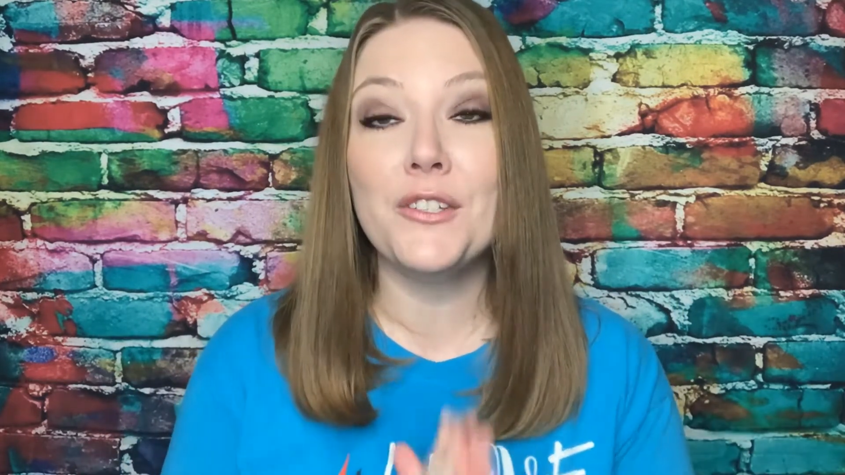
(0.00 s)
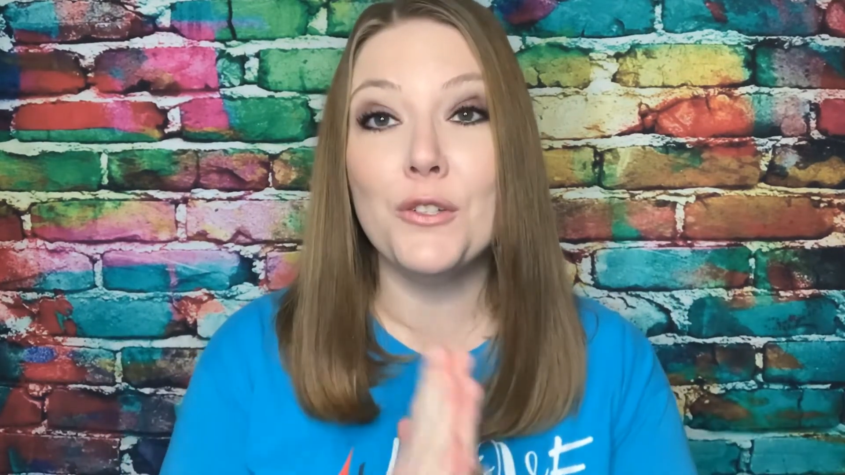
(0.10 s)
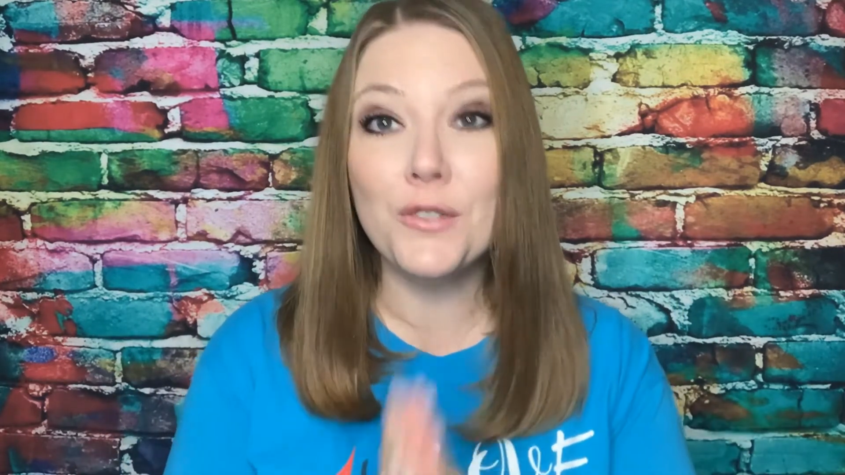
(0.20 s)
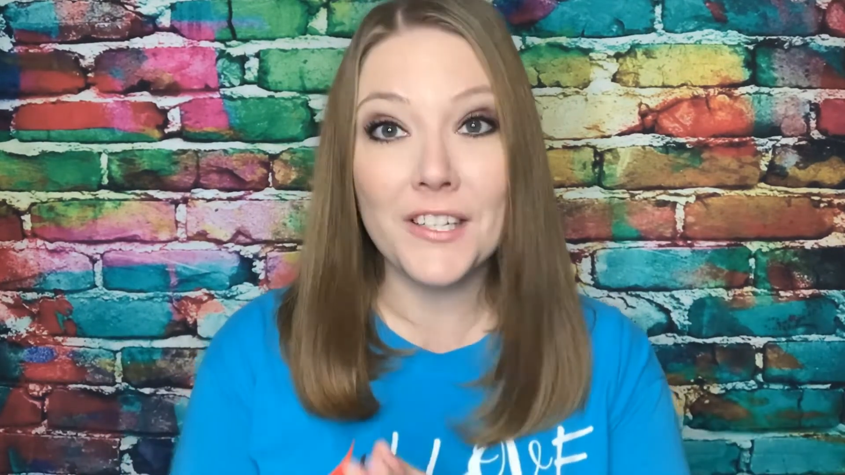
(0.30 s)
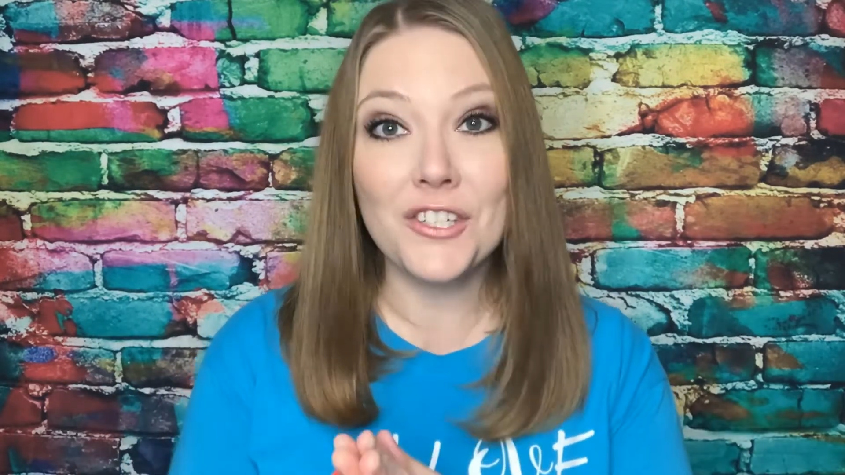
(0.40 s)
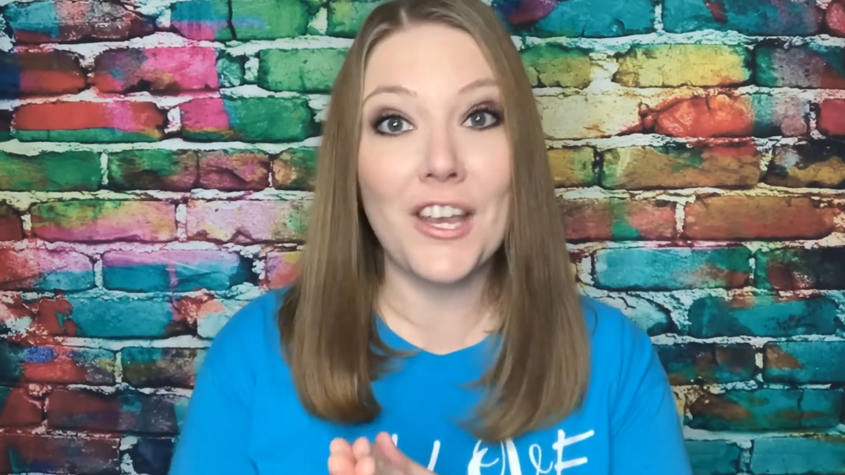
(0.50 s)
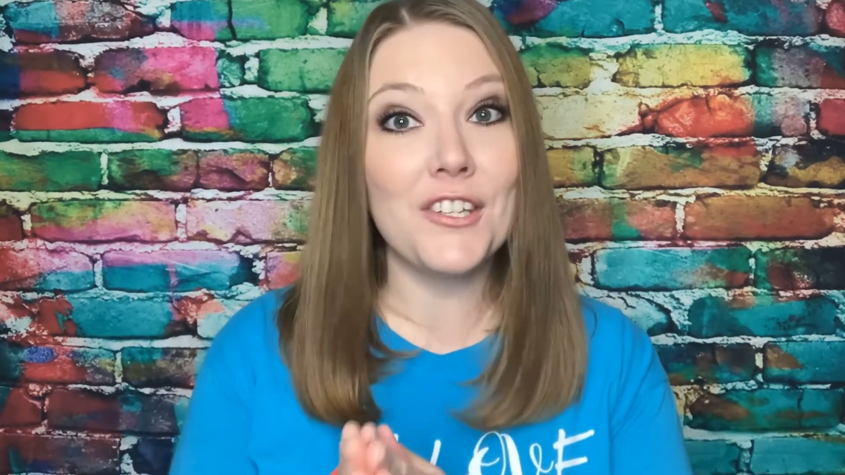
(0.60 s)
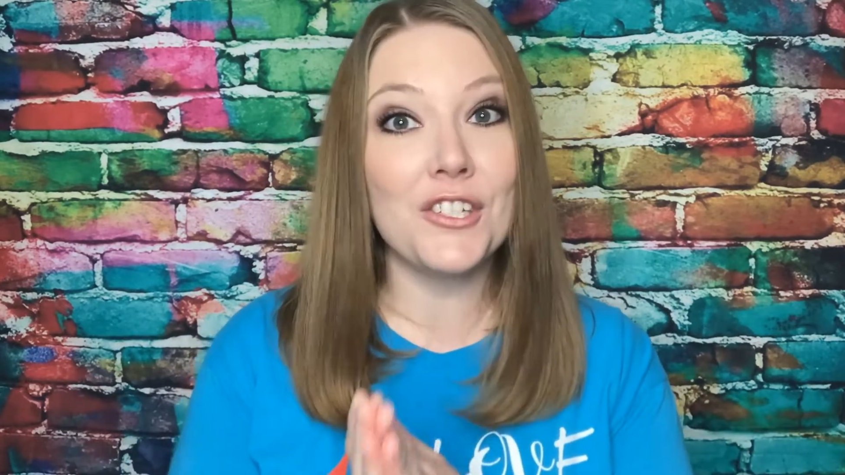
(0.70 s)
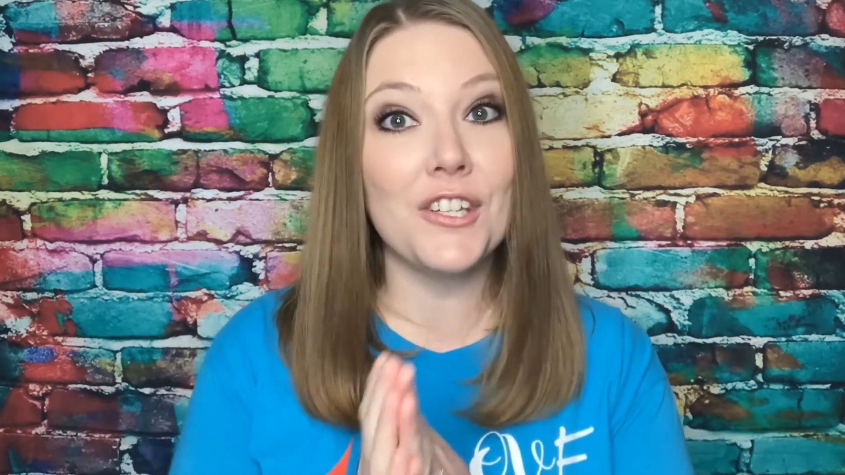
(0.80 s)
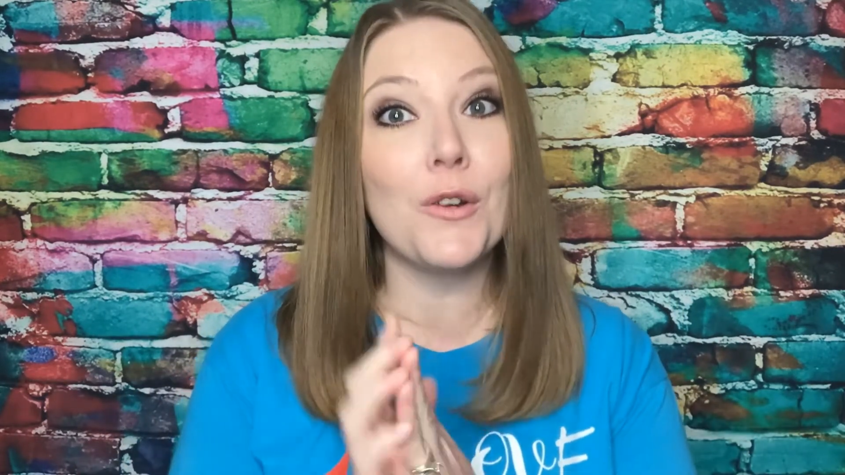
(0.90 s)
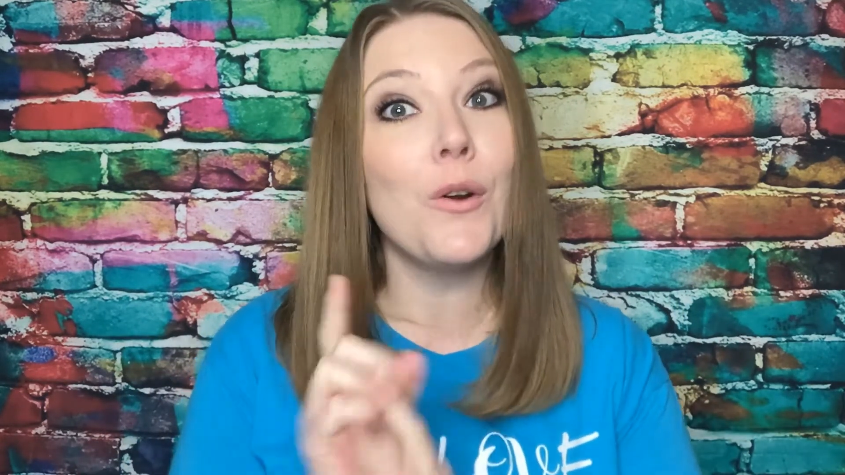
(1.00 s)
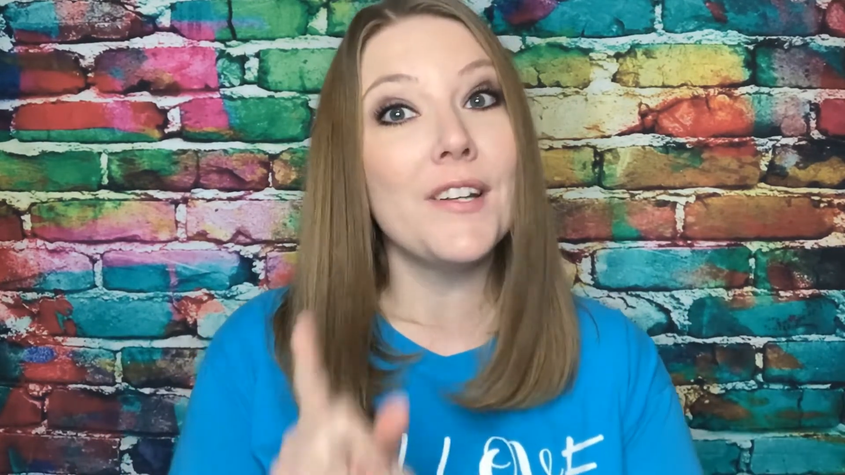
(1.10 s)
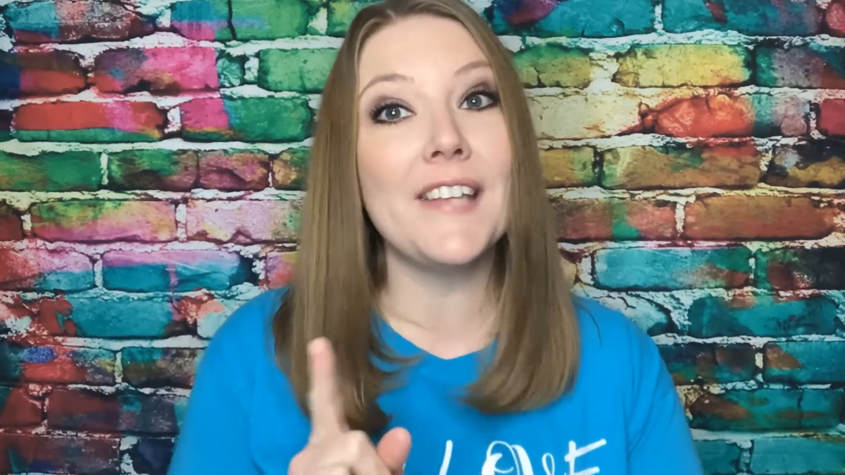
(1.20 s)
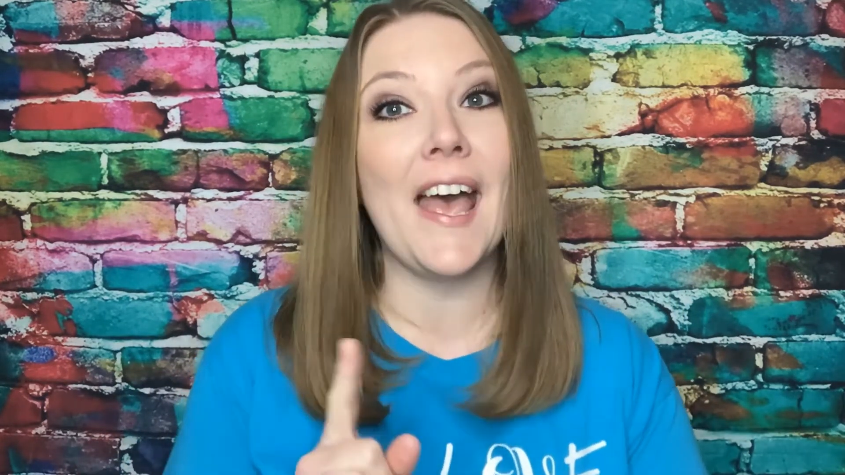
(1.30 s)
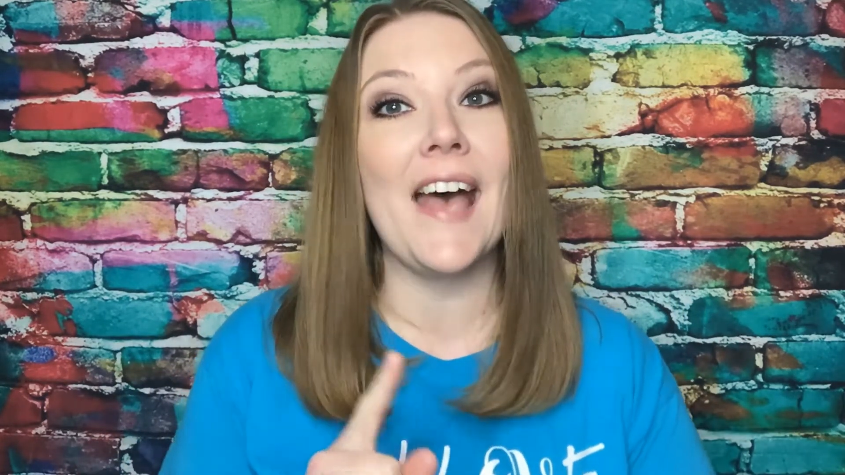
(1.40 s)
new suggestion or
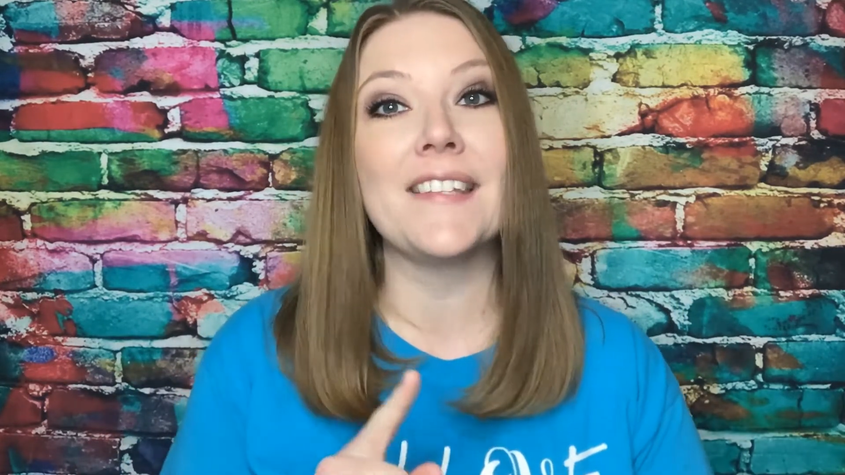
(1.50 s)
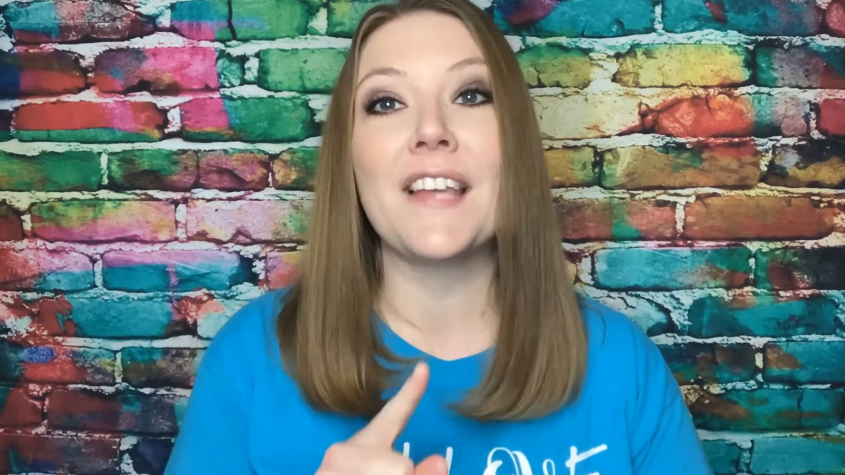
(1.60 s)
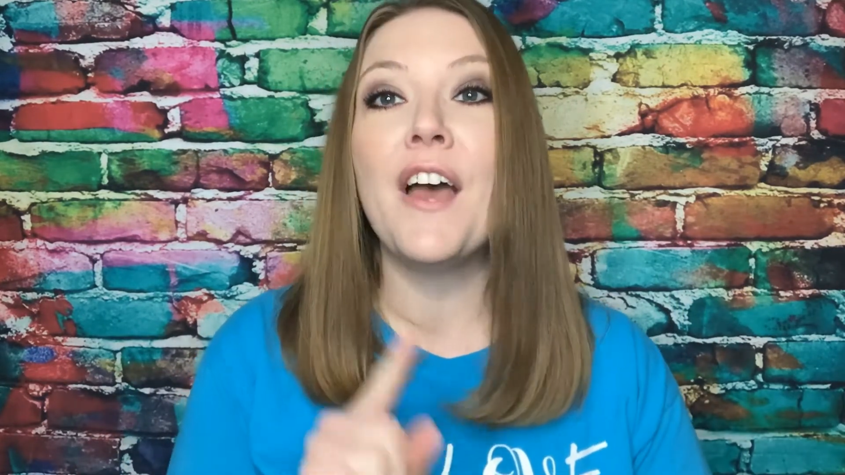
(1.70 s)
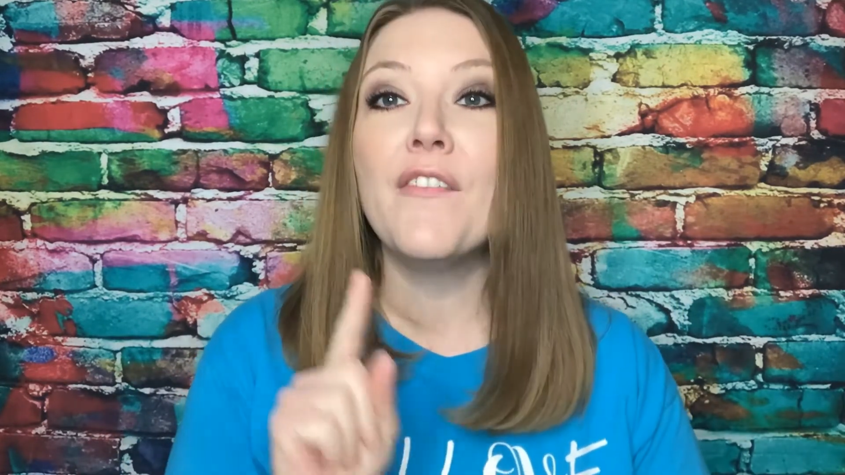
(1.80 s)
task